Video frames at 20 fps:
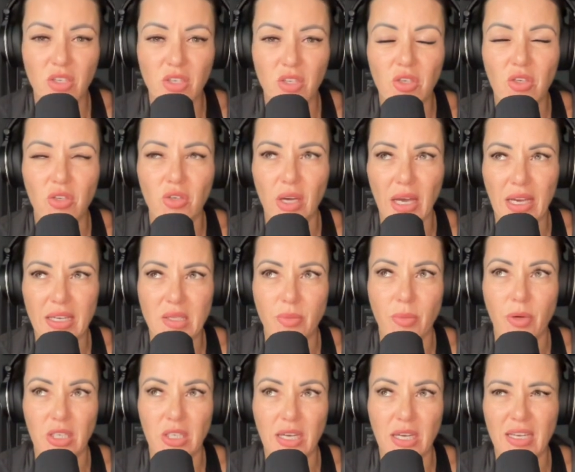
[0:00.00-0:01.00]
Who has the
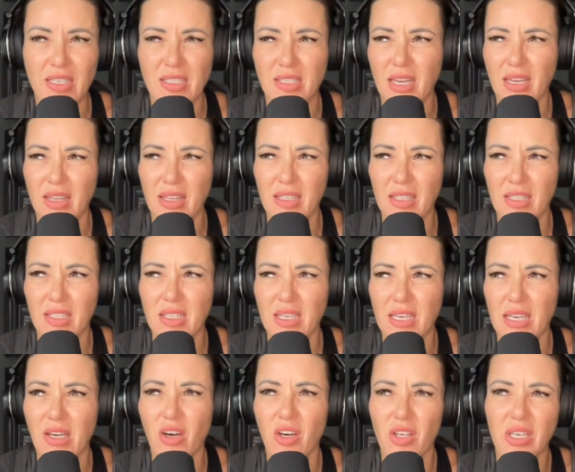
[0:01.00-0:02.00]
podcast, I think it's the
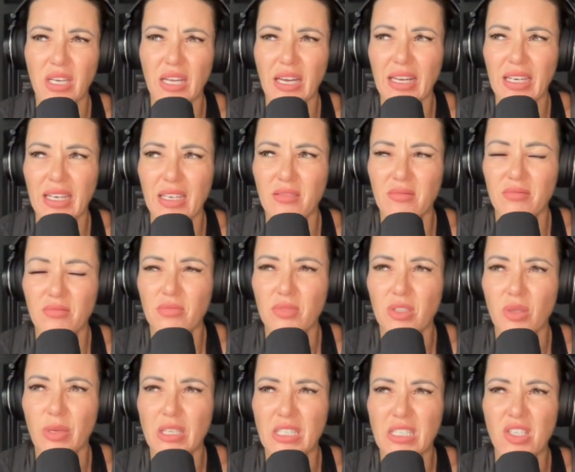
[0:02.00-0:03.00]
online, the
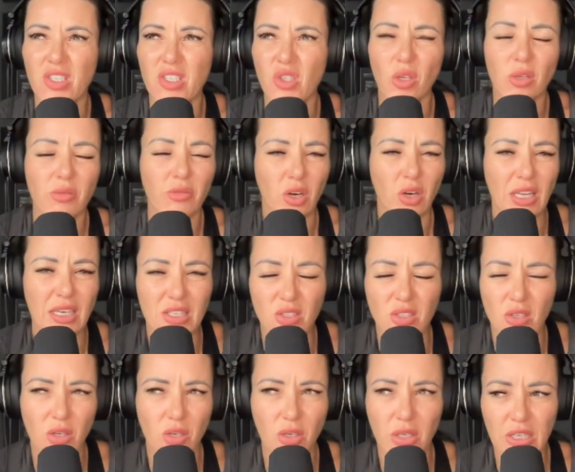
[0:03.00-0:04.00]
business School of Greatness or
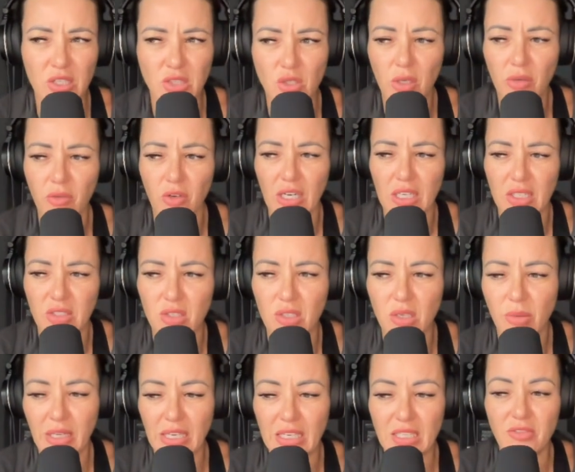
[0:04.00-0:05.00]
the online School of Greatness or
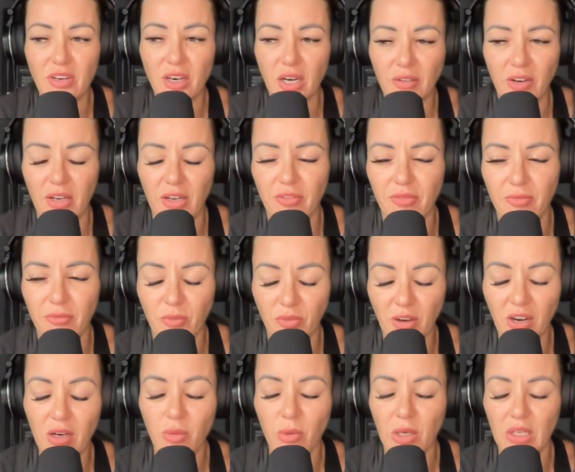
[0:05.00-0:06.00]
something. He's very, very,
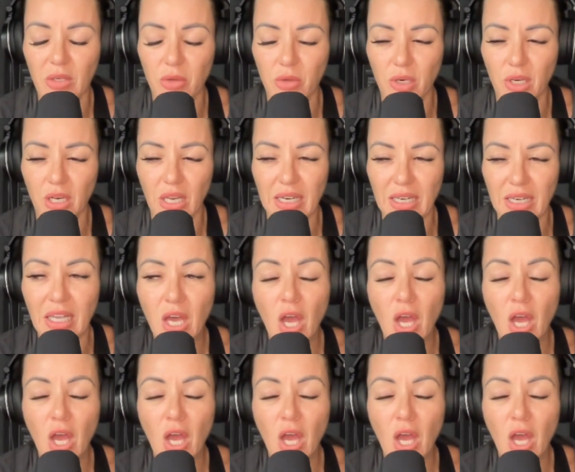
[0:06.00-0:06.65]
very well known online.